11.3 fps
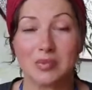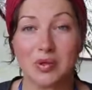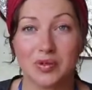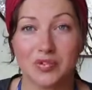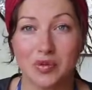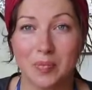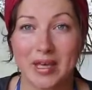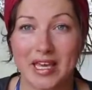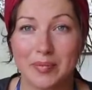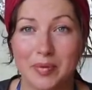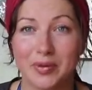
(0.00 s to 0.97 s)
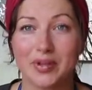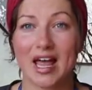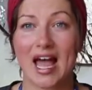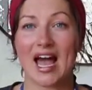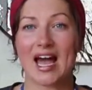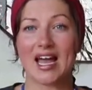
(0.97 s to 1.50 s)
beautiful people.
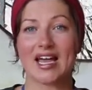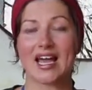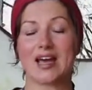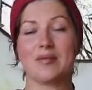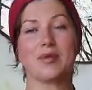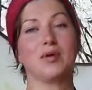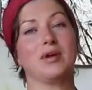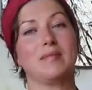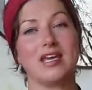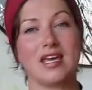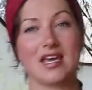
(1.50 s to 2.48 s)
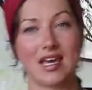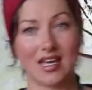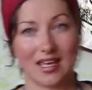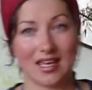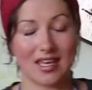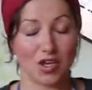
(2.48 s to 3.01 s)
I am going to be
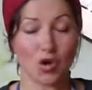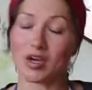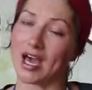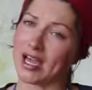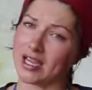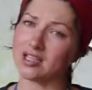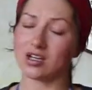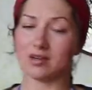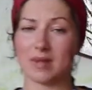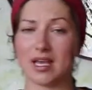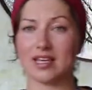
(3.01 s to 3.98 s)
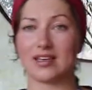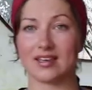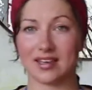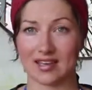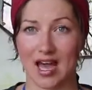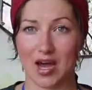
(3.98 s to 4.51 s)
your guide on making
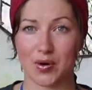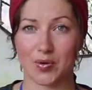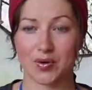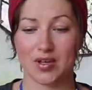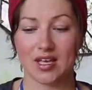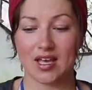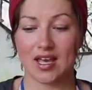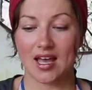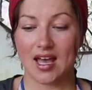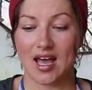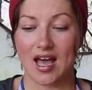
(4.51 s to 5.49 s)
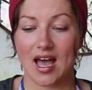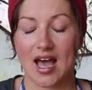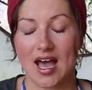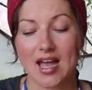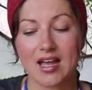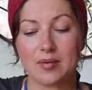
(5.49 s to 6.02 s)
cacao.
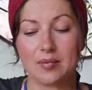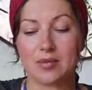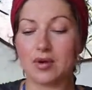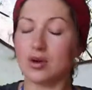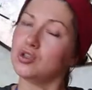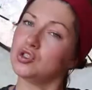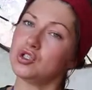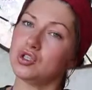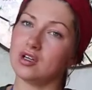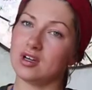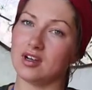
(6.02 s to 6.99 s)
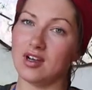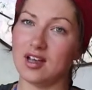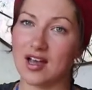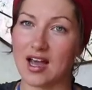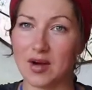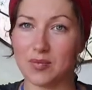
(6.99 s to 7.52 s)
I am not sure
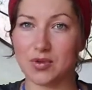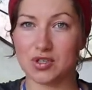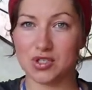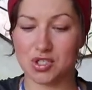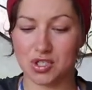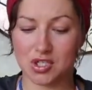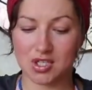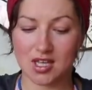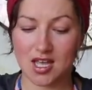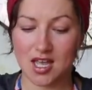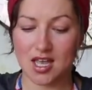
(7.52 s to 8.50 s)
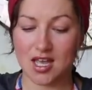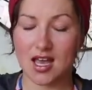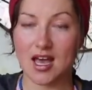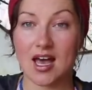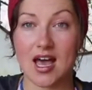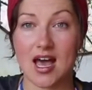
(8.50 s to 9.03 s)
how much
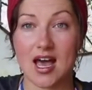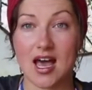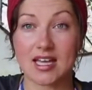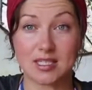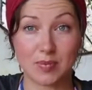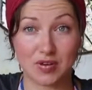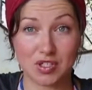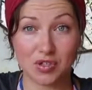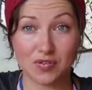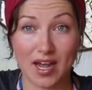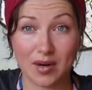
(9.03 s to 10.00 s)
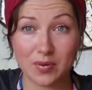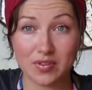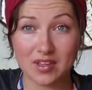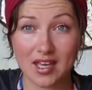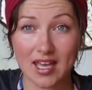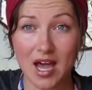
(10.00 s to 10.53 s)
experience you've had with
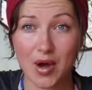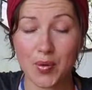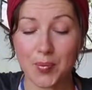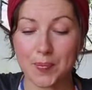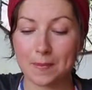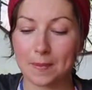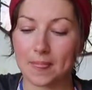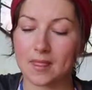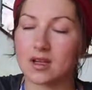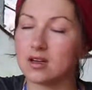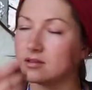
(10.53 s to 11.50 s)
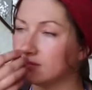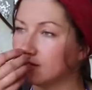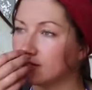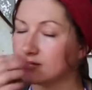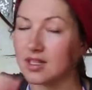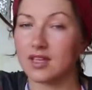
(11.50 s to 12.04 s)
cacao,
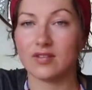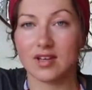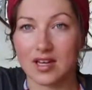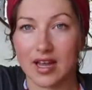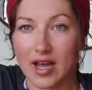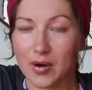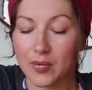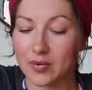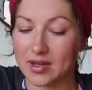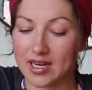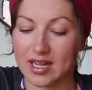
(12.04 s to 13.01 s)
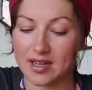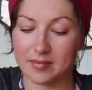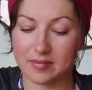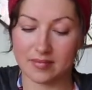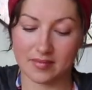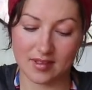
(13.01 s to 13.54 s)
even now when
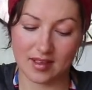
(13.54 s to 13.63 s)
I'm